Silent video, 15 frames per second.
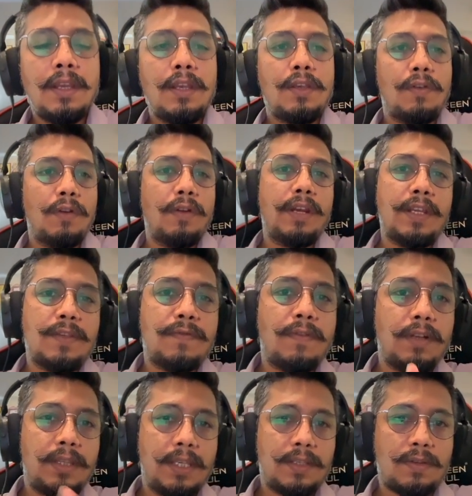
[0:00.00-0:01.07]
reach
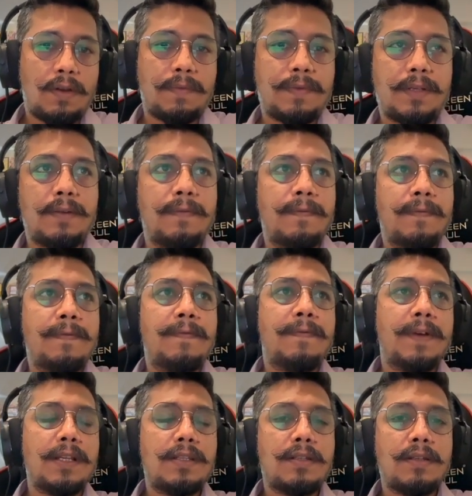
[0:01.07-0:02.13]
for this option,
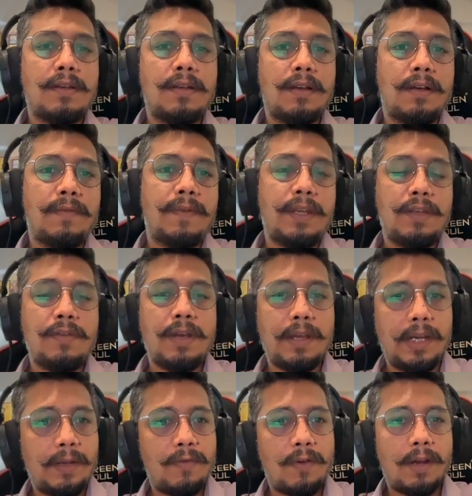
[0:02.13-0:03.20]
first when you
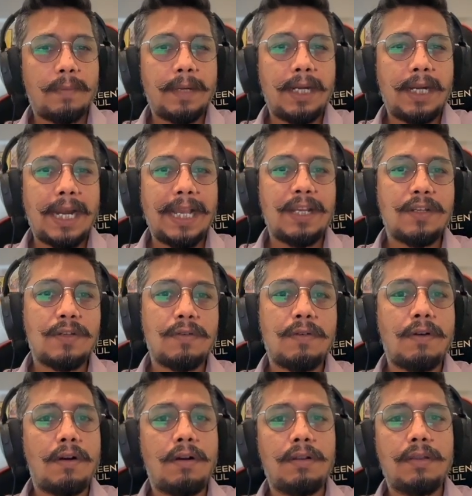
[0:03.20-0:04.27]
have requirement like show
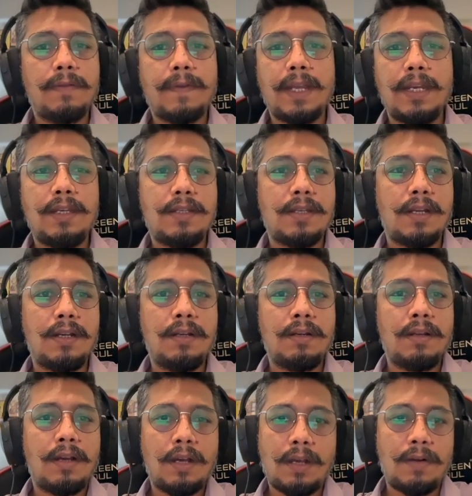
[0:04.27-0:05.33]
all the financial
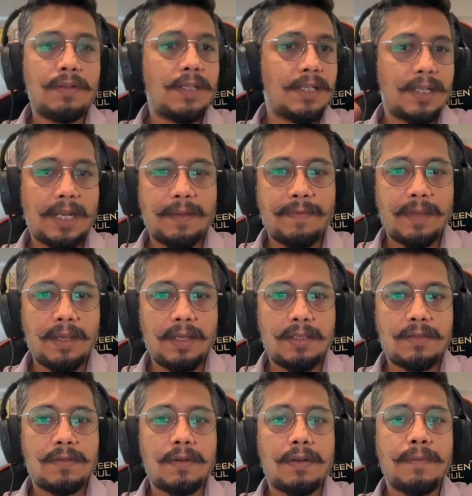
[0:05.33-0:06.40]
account, just like we had
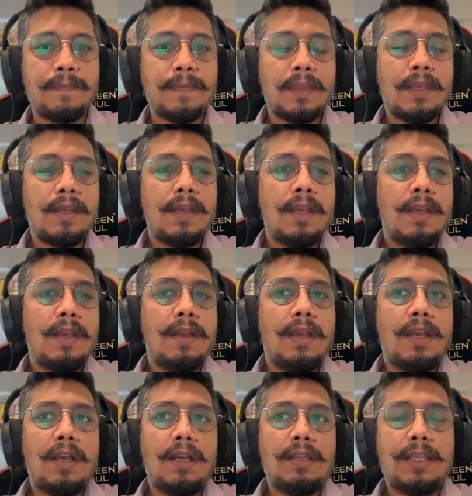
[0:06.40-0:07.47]
saw,
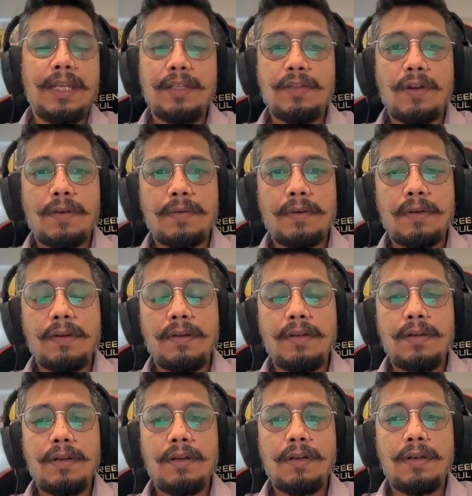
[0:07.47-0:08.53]
there is
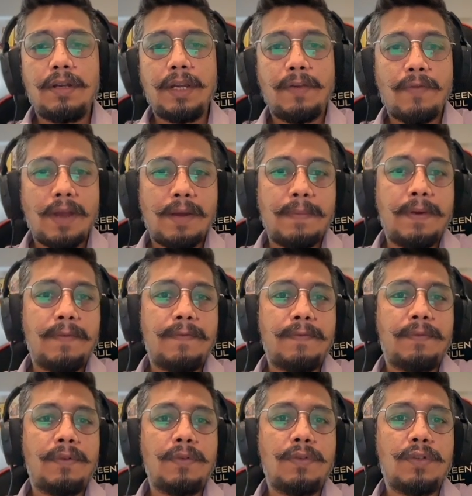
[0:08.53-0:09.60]
a requirement
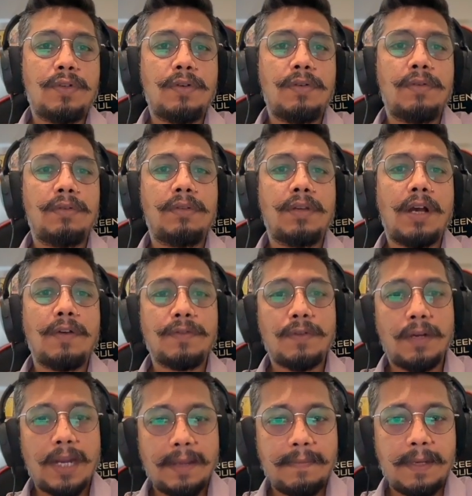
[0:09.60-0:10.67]
to show the
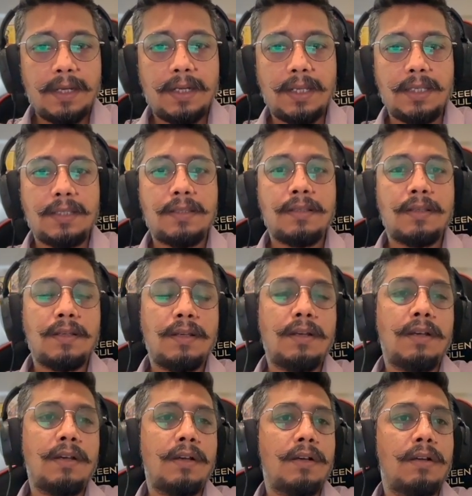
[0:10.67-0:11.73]
household liabilities,
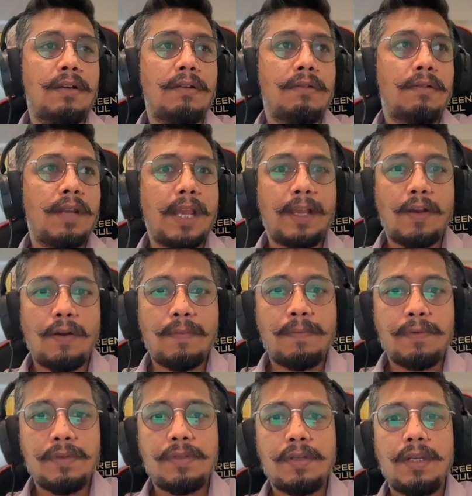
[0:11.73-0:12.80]
like an
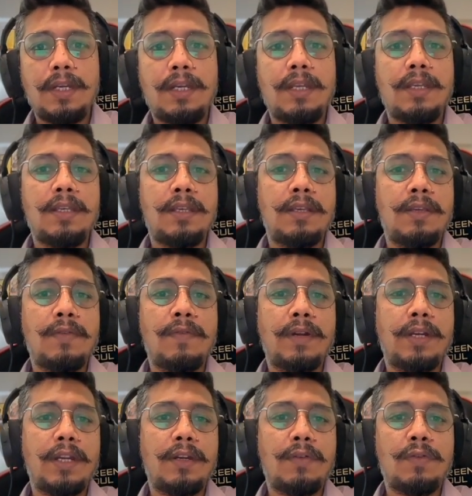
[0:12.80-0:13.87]
opportunity you
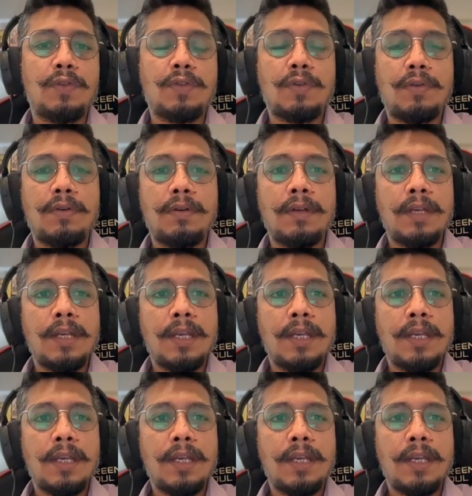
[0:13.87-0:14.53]
wanted to show